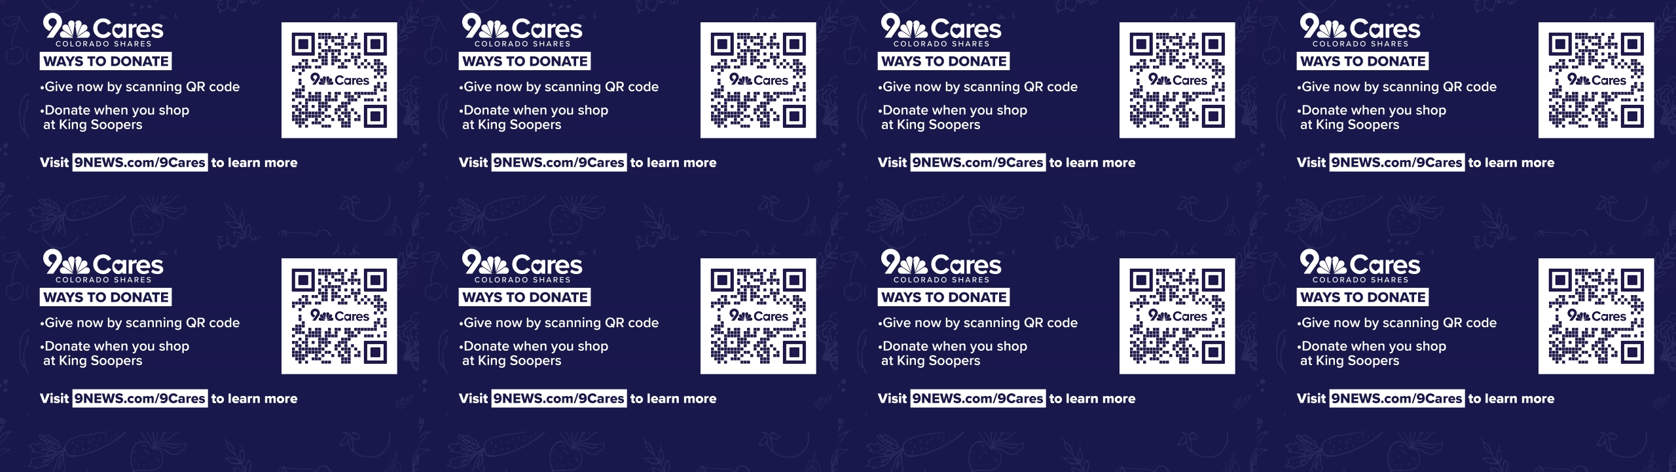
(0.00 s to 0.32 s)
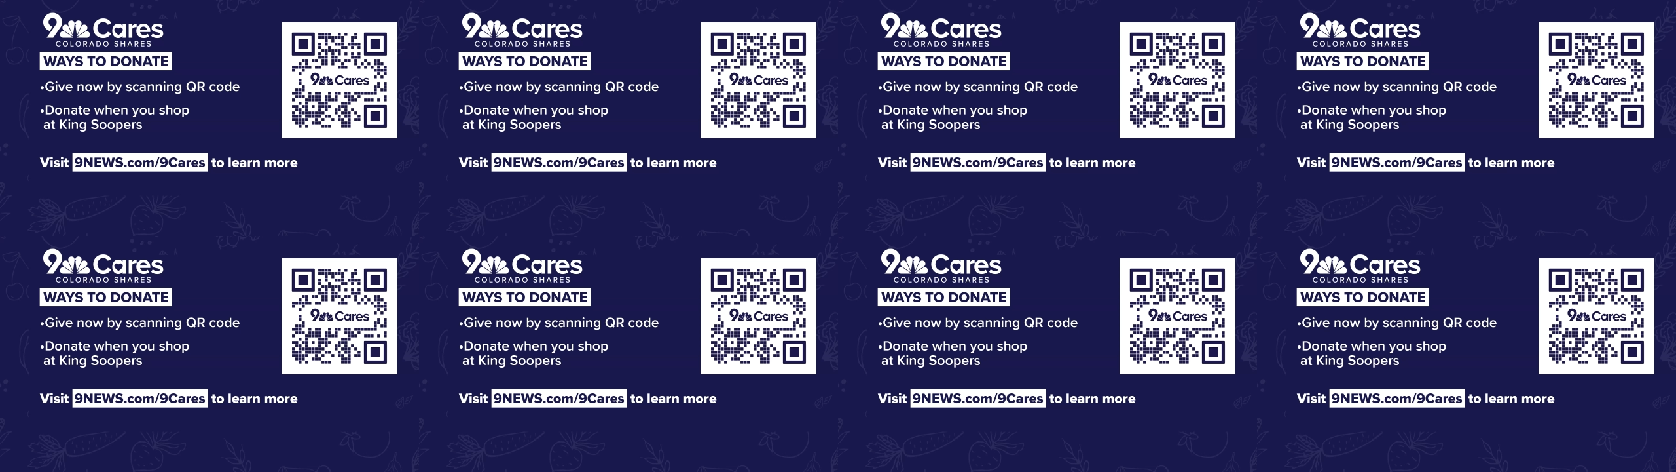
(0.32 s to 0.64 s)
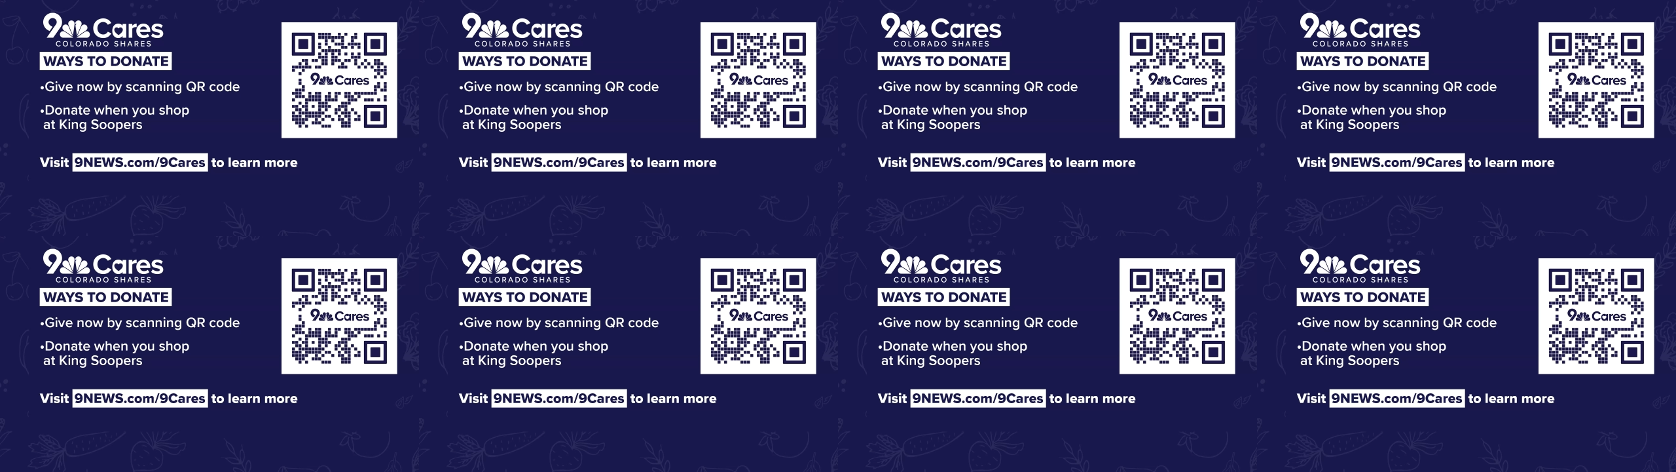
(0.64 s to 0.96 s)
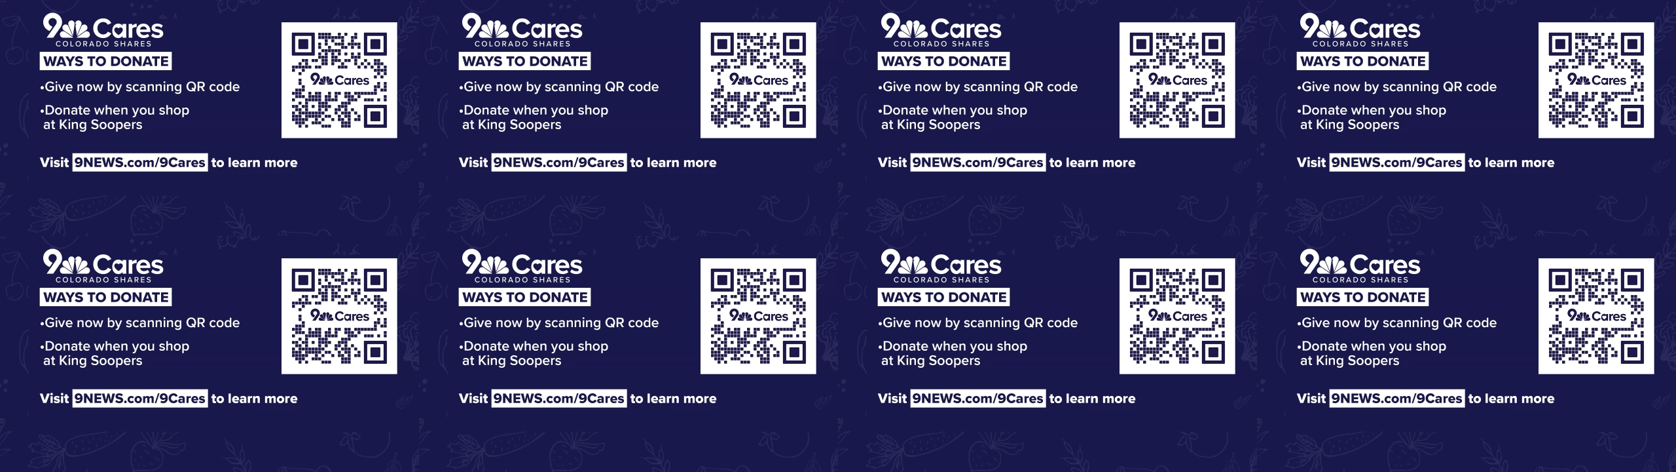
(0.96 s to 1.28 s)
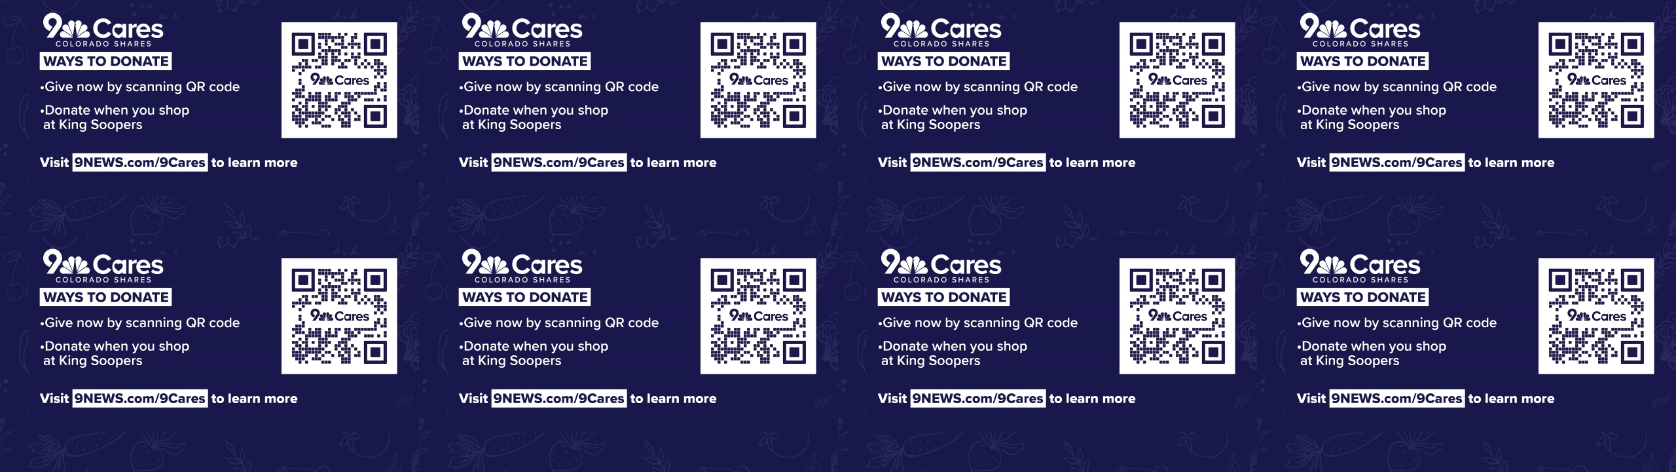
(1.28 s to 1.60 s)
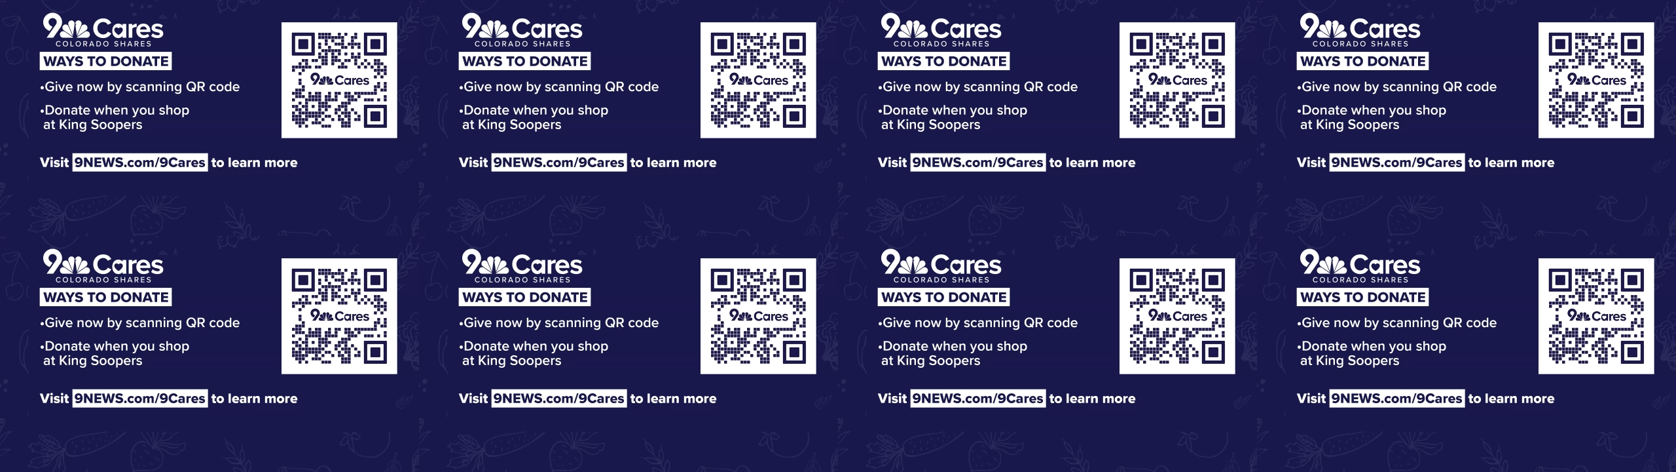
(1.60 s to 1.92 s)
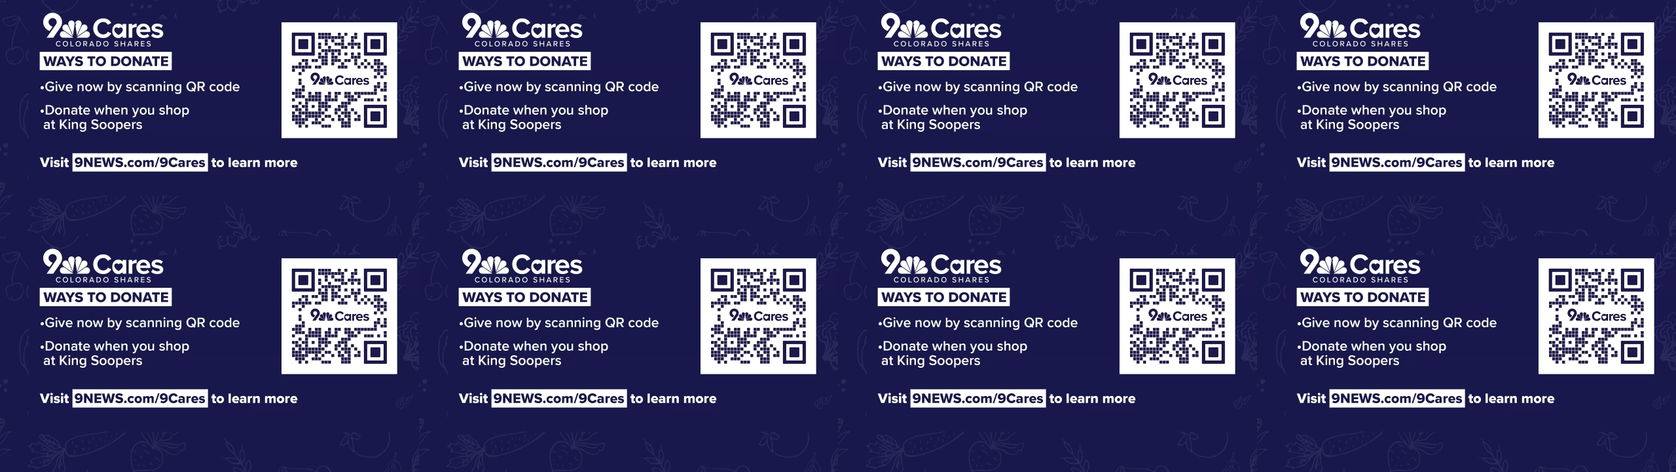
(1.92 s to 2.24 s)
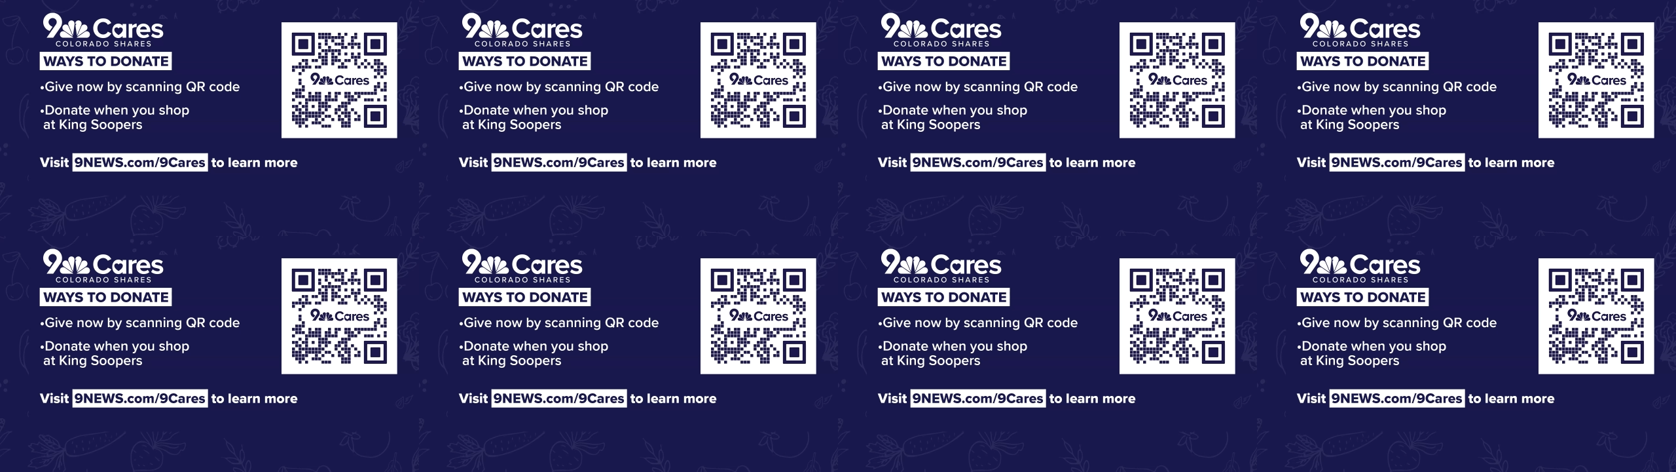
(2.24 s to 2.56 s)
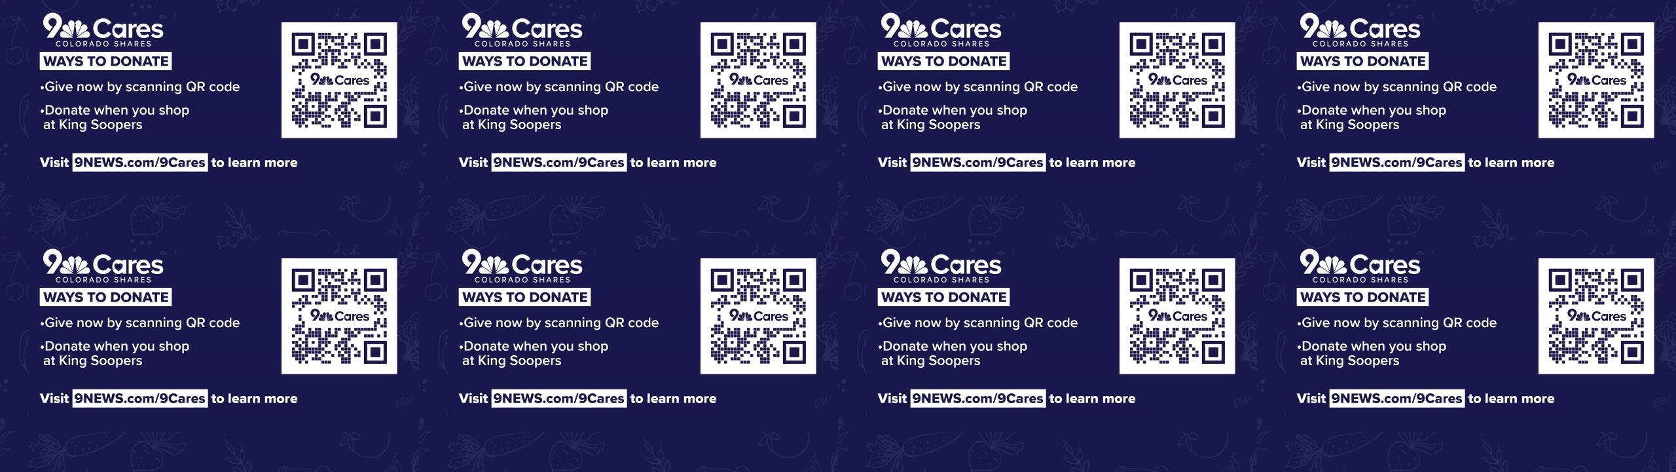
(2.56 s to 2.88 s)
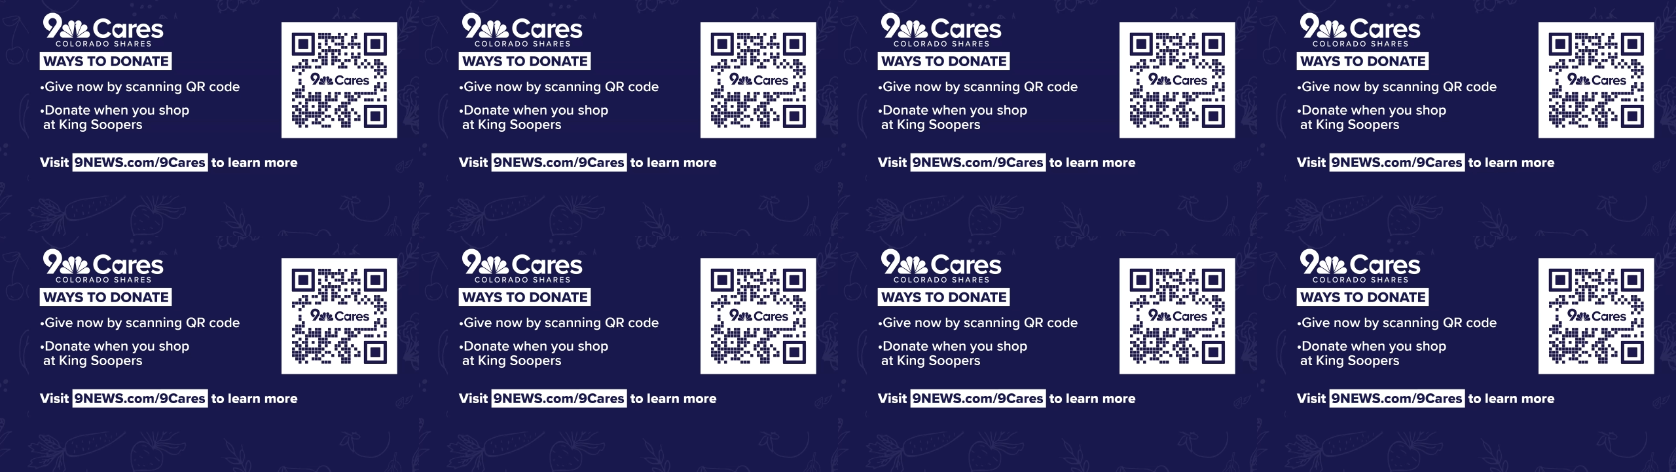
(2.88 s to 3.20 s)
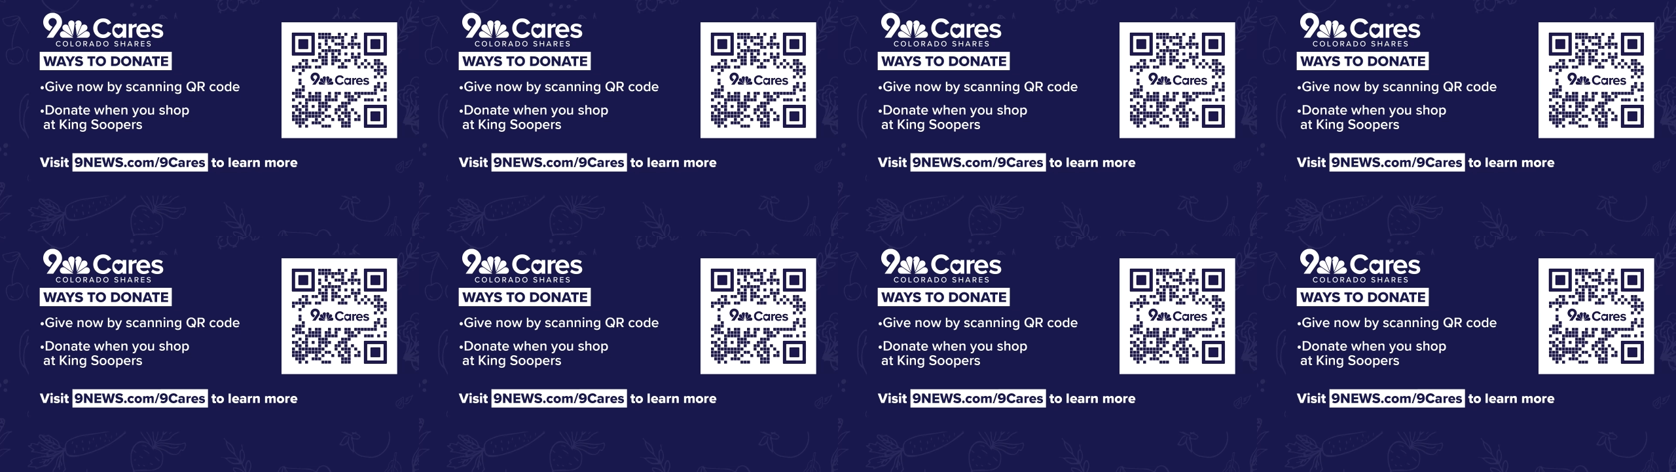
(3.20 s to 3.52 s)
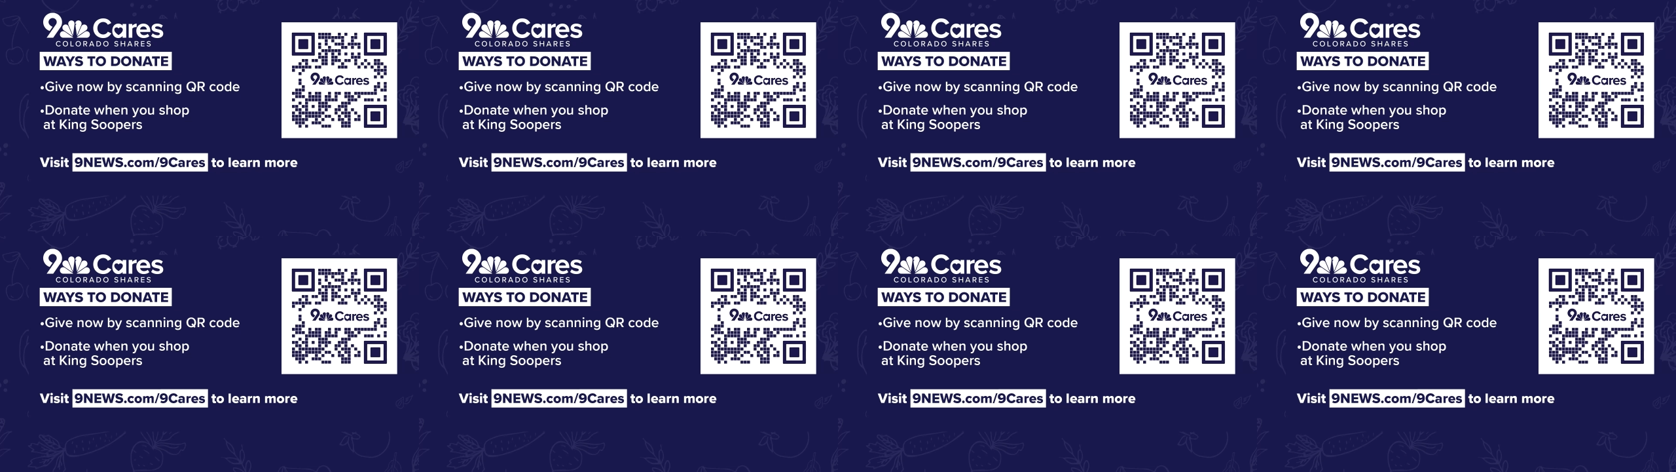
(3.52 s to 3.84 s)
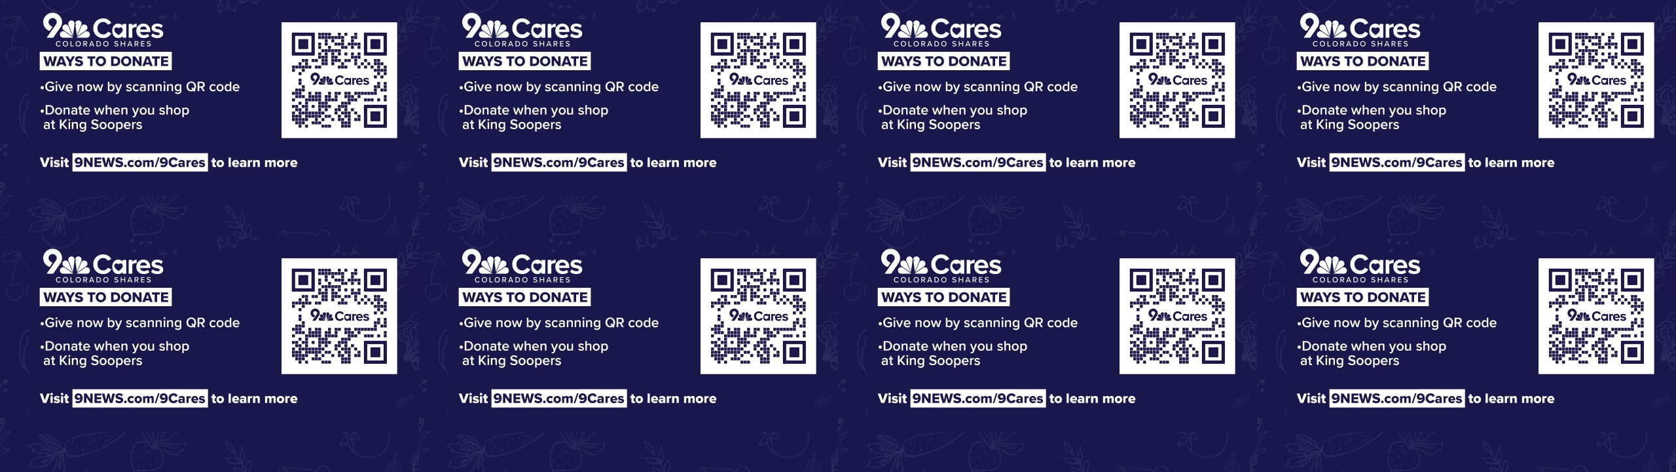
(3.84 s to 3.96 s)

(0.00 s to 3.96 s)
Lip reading: Nobody's mouth can be seen.